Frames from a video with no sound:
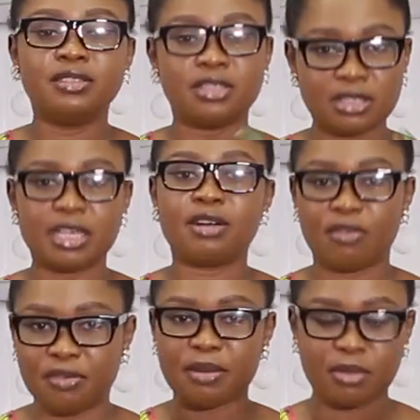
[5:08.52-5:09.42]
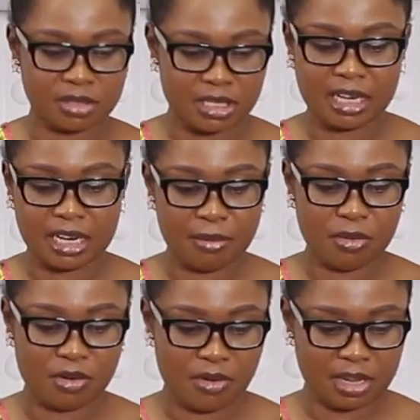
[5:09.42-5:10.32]
just think of lemon, think
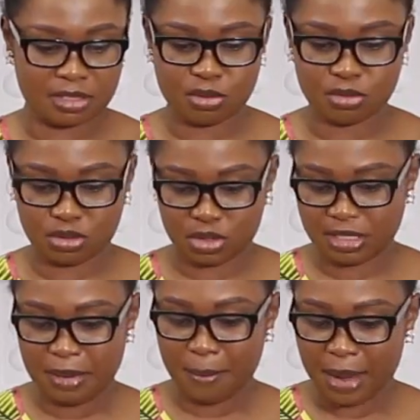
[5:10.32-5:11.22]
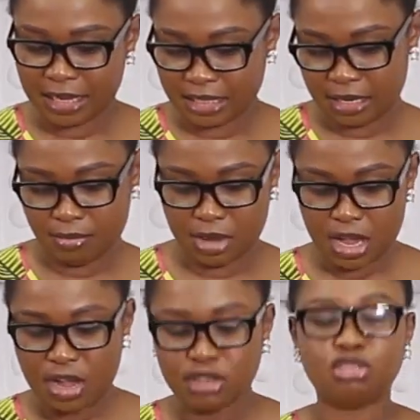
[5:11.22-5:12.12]
lemongrass. So just imagine
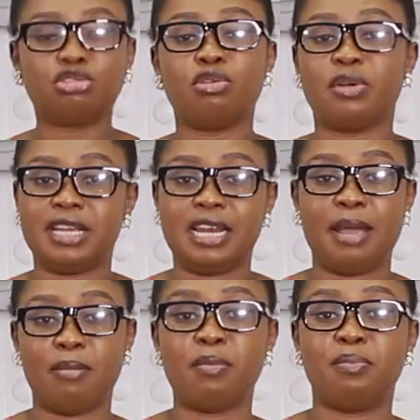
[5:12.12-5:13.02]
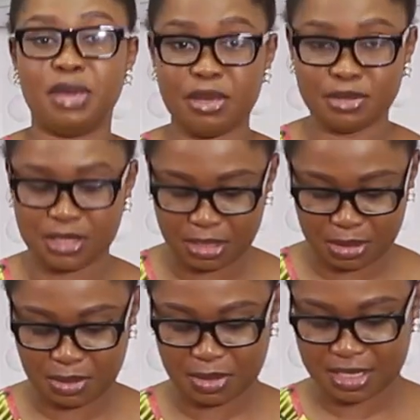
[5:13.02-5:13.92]
me throwing lemon peels
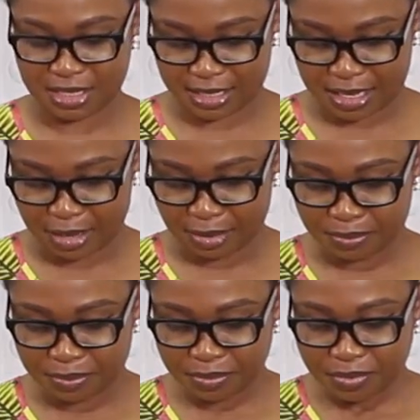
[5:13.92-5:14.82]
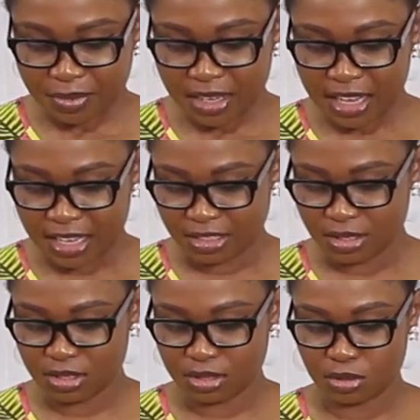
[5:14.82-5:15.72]
into this
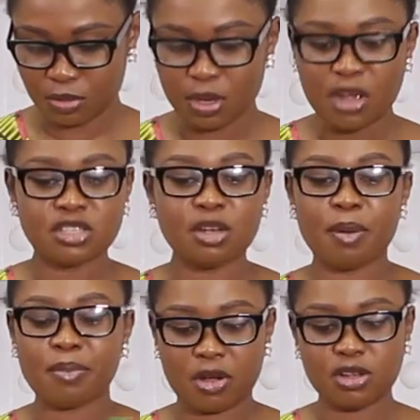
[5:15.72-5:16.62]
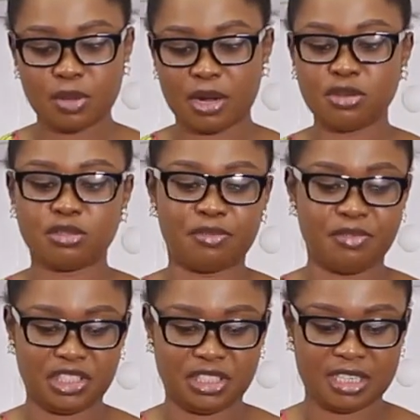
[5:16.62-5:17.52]
into the soup. So because we are going to
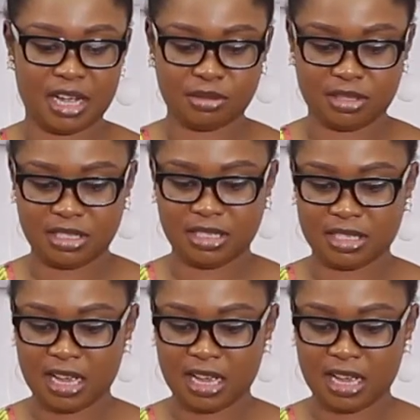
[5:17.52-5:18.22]
fish it out, this is